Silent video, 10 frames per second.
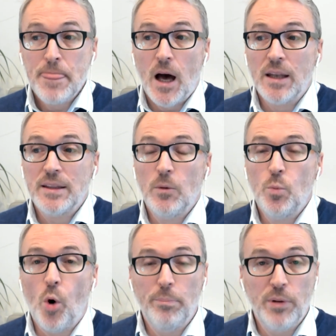And I think
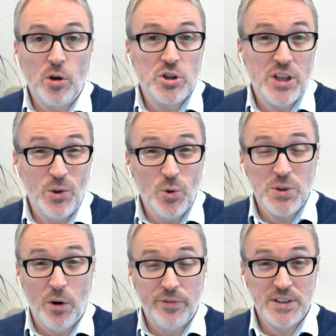what blockchain
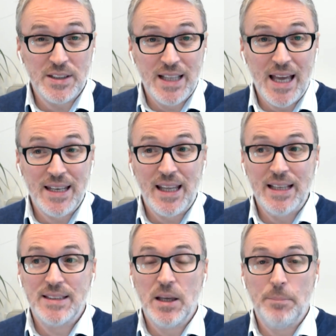also offers us then
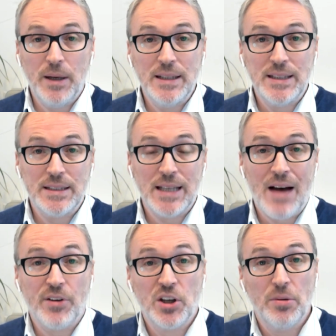is the ability to have
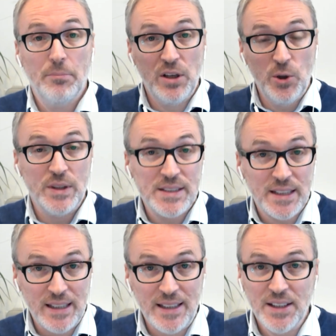a
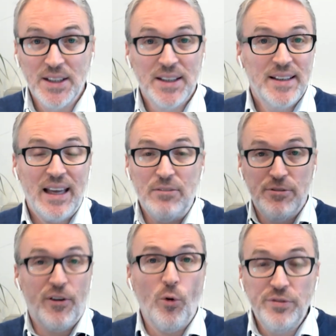community
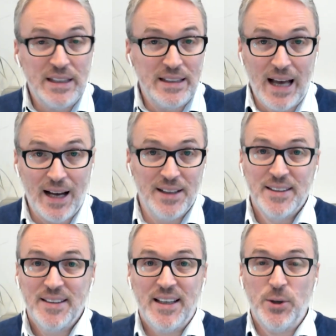involved in that,
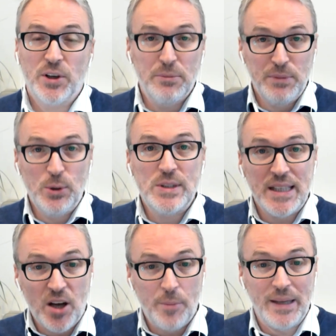you know, a community
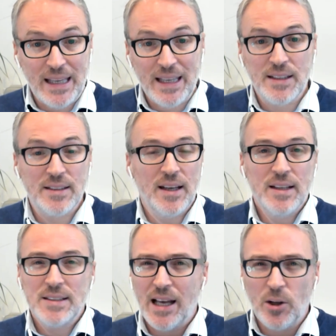coming in
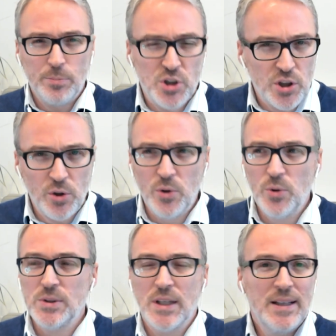to help
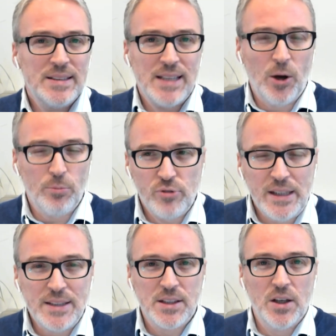choose, to help
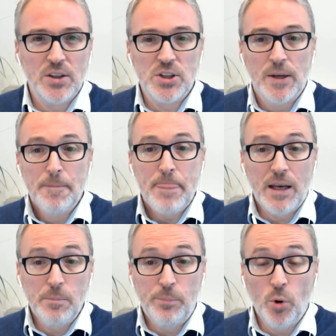research, and
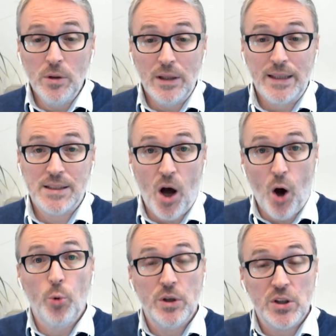importantly, to
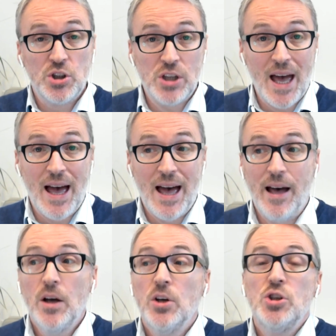own a share
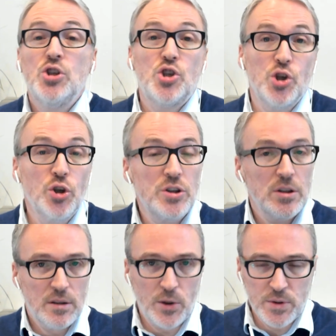should
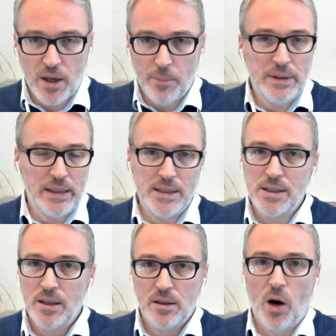those companies
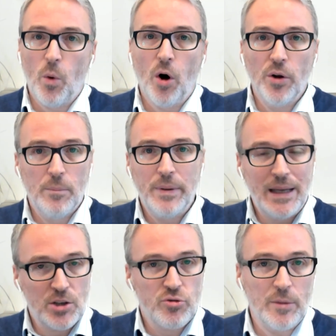go on and be
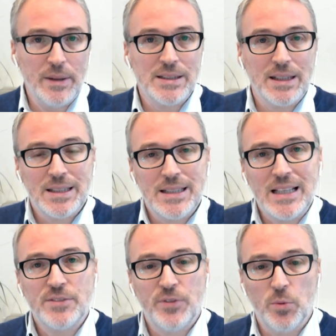incredibly
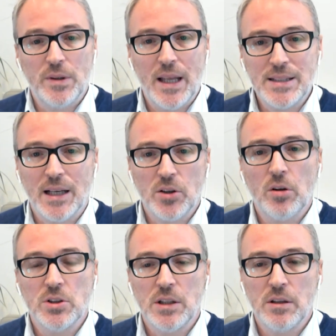successful with their
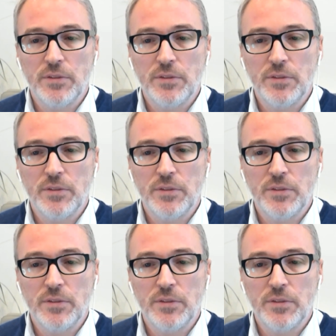technology in the